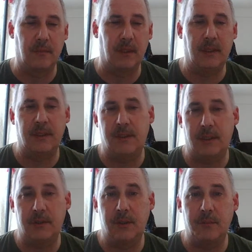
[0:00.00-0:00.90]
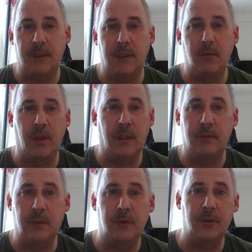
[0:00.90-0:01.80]
And they said to me, well,
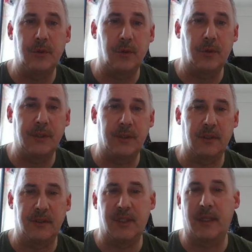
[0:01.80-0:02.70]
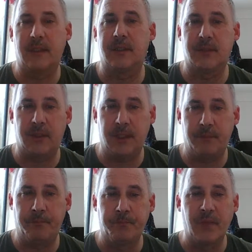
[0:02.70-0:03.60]
no 2 stories are exactly the same.